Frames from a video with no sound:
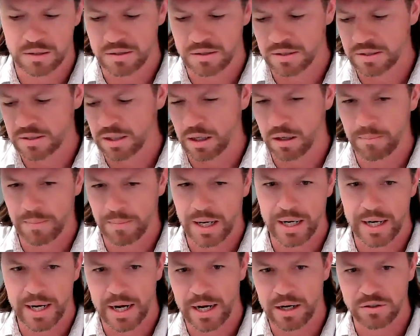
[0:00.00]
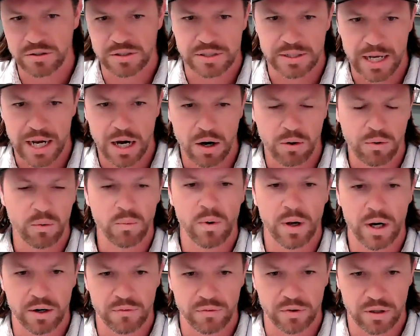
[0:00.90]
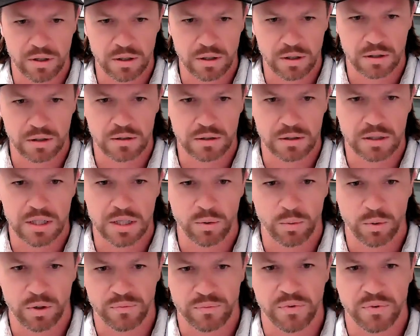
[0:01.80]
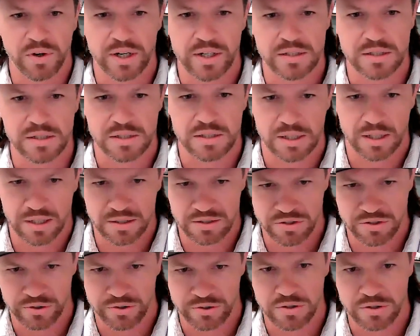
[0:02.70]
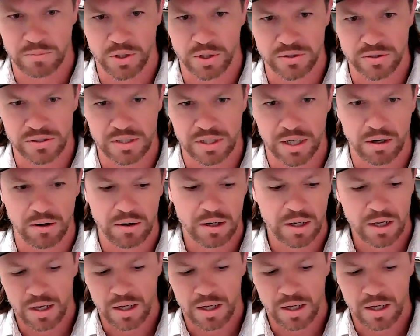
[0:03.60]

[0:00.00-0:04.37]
sell my house now, or whatever the keyword phrase is that gets searched the most now.